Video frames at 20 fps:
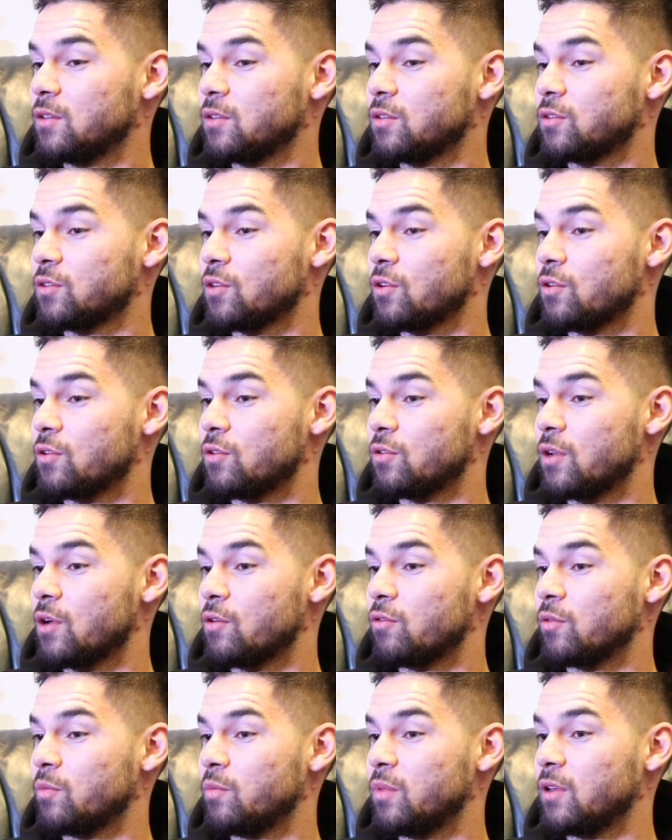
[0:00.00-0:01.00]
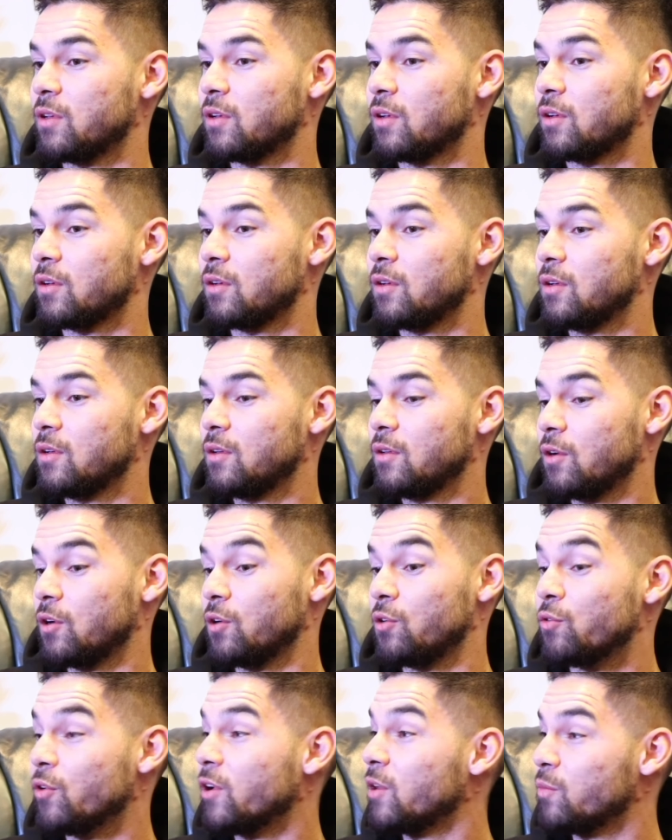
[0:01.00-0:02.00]
So that would be a
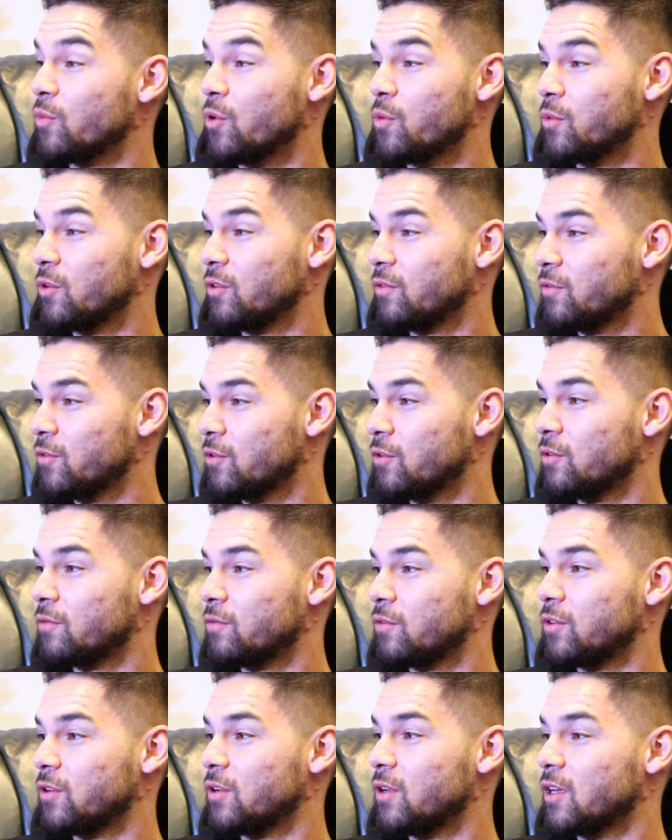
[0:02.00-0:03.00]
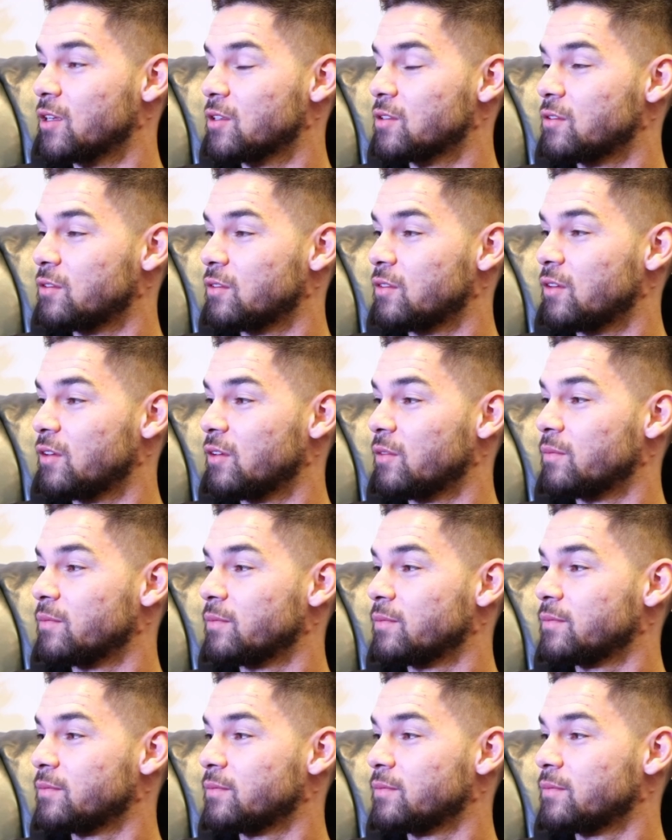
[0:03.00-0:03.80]
great moment for the national team.